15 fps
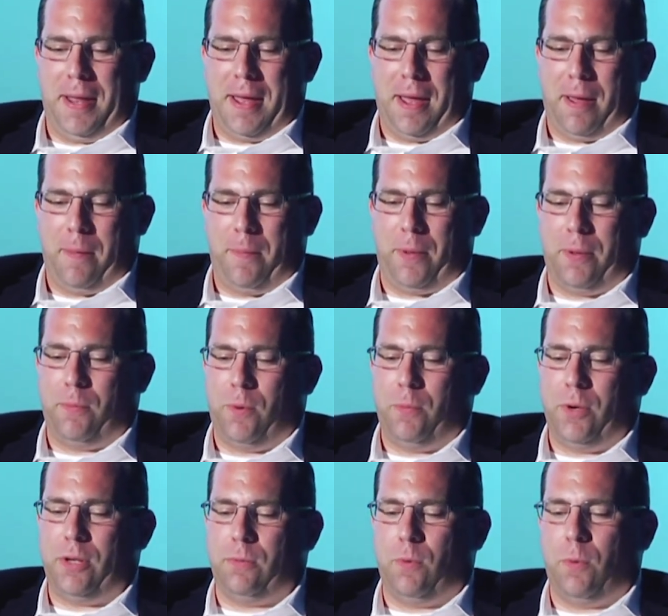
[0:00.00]
But
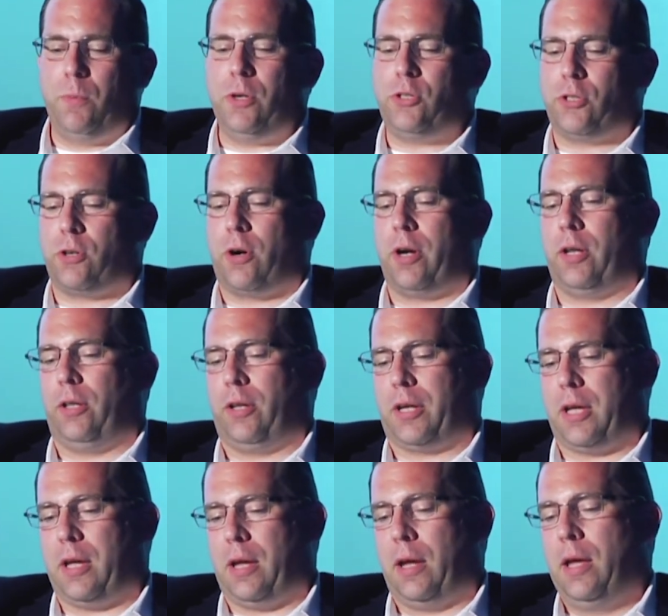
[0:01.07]
when we started
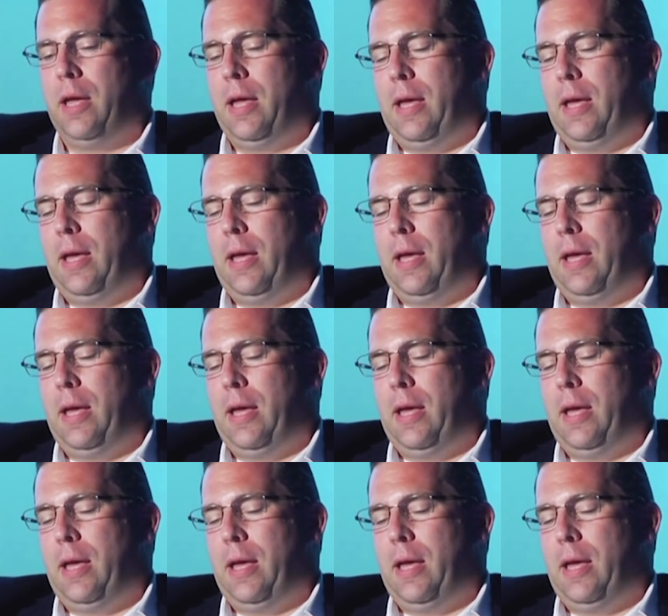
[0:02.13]
looking